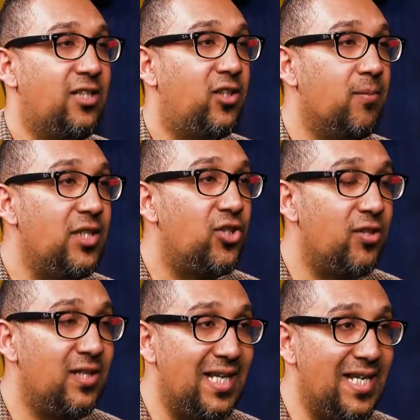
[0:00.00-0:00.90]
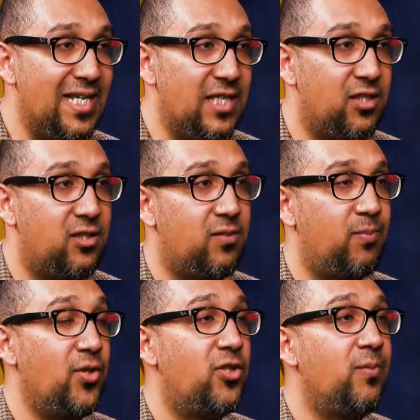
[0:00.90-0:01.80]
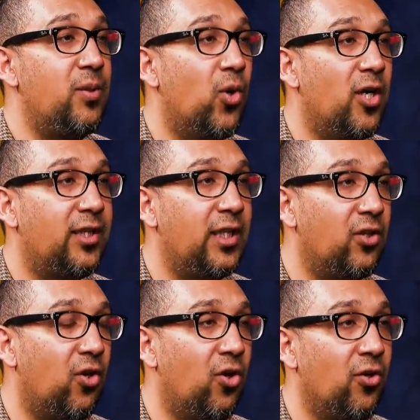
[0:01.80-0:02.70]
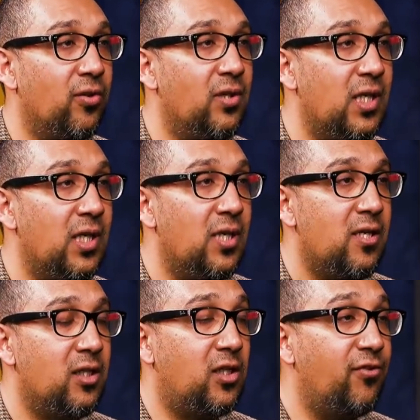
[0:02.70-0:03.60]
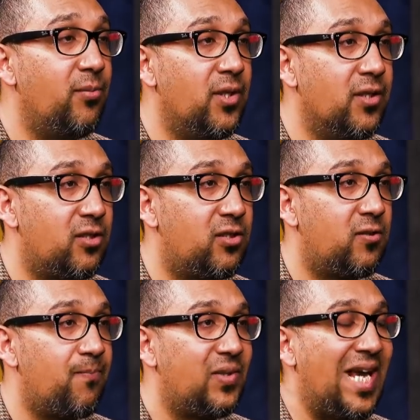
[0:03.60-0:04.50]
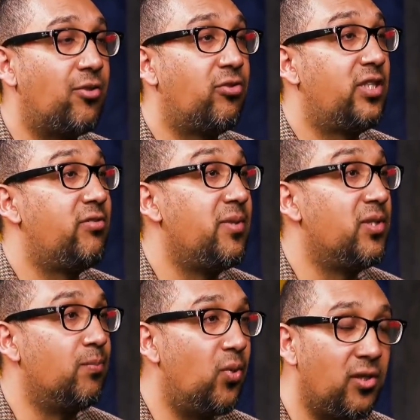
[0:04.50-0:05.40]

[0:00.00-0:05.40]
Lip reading: This commission is supposed to be working on the government's counter-extremism